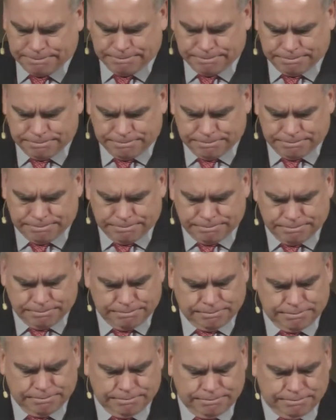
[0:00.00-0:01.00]

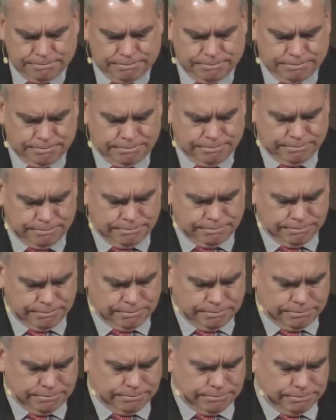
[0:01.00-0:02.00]

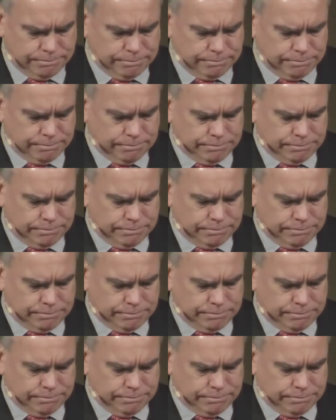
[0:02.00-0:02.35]
(no one is talking)